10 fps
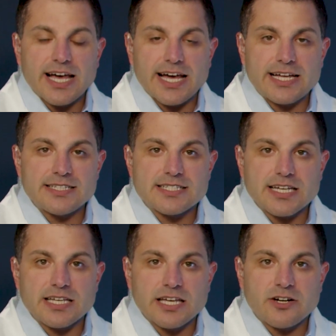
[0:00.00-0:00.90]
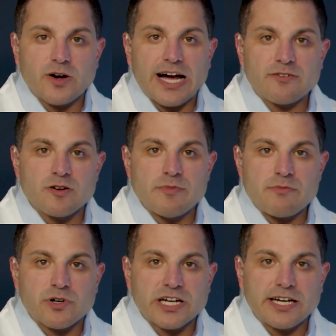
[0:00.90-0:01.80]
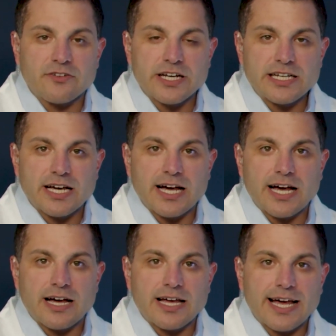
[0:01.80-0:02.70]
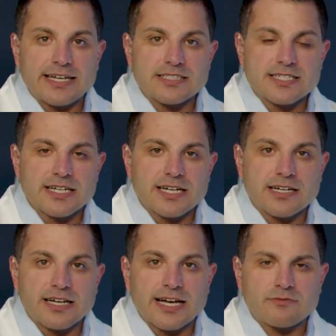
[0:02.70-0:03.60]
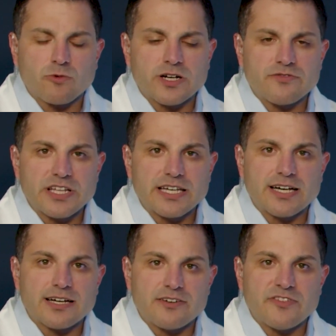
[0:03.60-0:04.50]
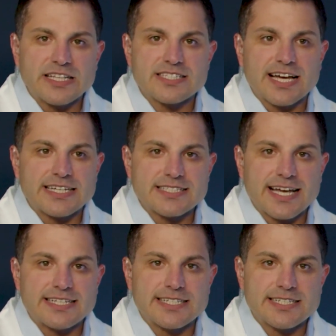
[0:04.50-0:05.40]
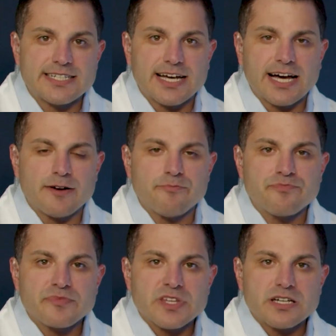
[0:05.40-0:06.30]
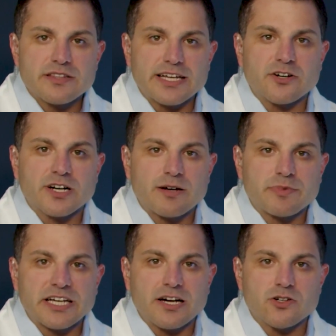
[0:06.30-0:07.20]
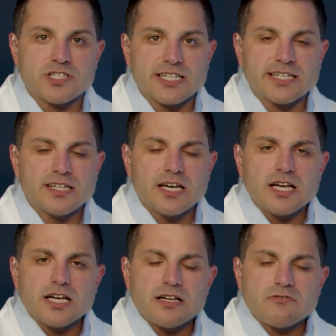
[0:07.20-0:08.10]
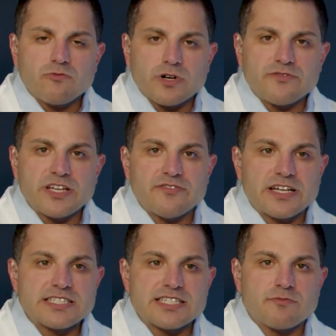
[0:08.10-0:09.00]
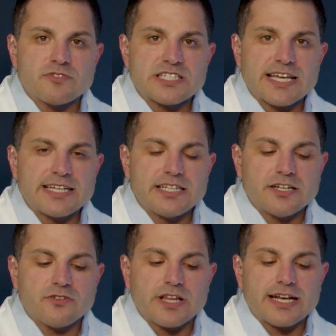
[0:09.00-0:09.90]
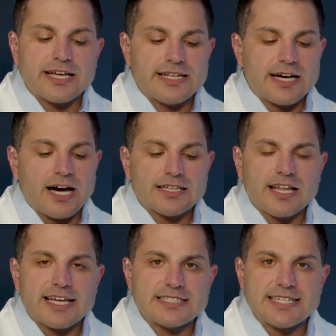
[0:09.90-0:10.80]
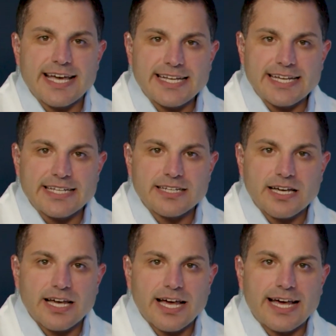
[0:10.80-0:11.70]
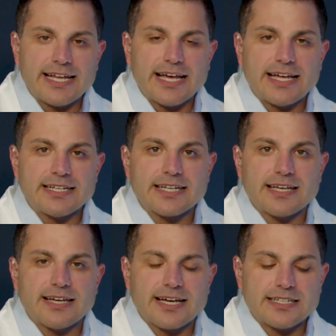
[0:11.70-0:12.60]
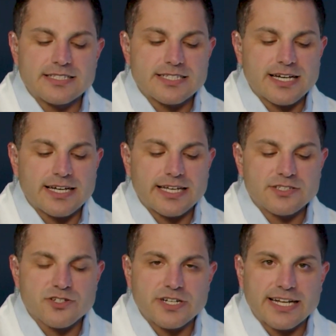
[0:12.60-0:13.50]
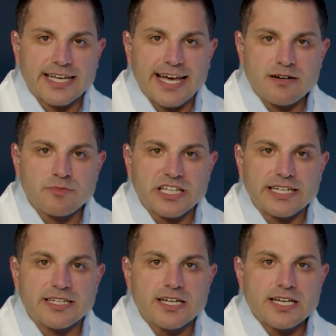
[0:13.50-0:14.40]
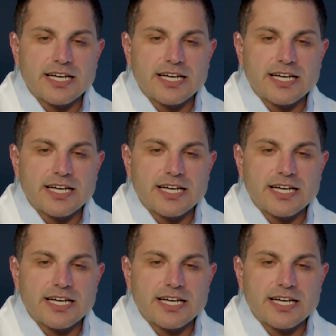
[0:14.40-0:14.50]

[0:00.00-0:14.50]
And I remember hearing at one of the events I attended that your company hosted, one of the events, someone was saying, that in online dating and internet gambling,